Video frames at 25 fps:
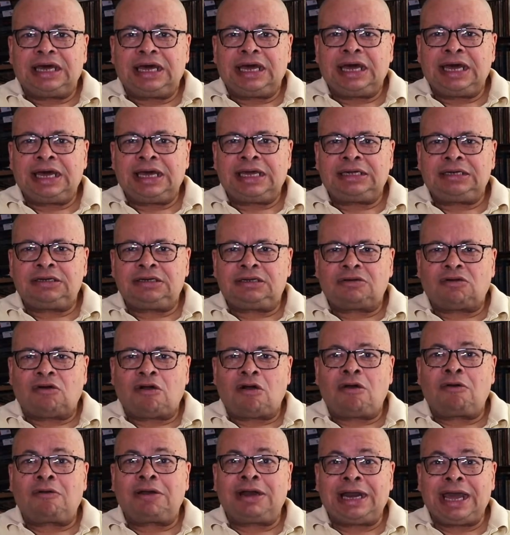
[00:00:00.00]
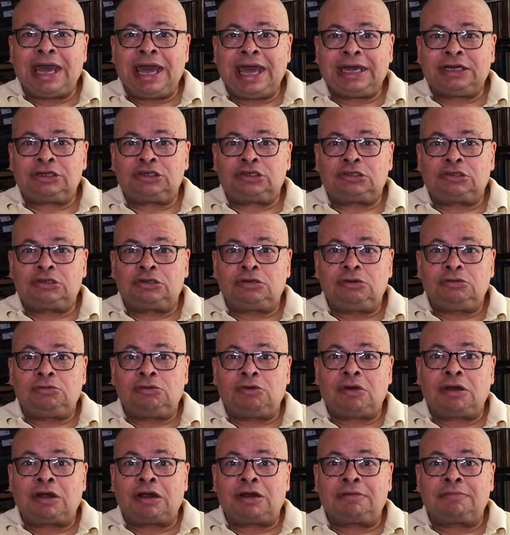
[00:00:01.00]
and Orrin Hatch,
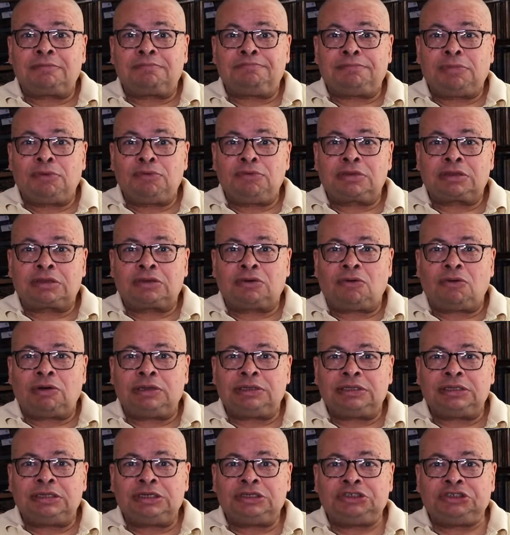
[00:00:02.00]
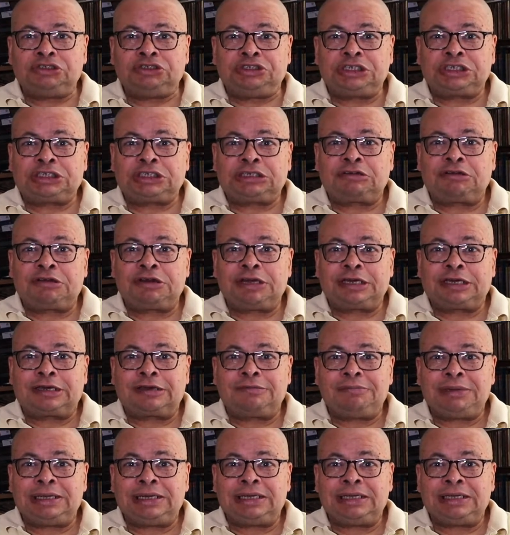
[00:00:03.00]
who are both on the Judiciary
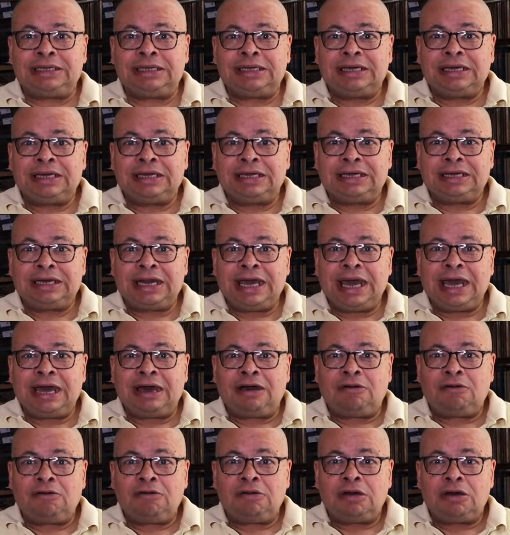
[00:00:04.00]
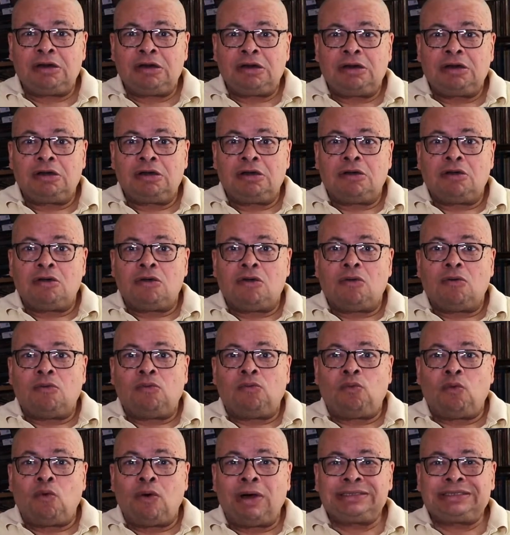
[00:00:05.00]
Committee now,
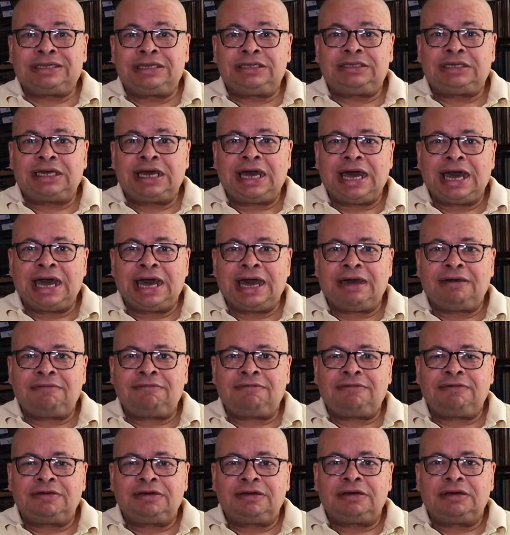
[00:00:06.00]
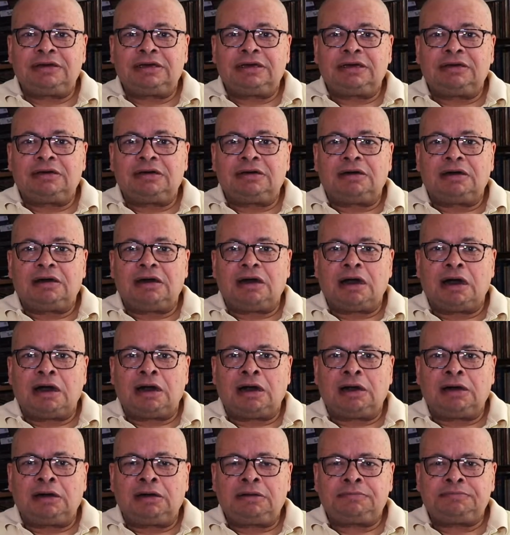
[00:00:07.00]
wanted to have
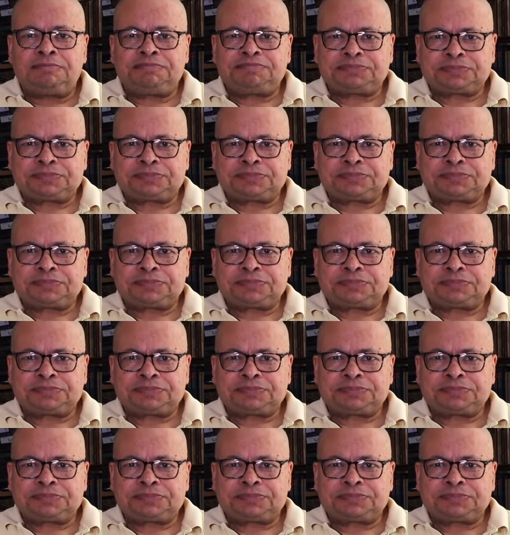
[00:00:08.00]
a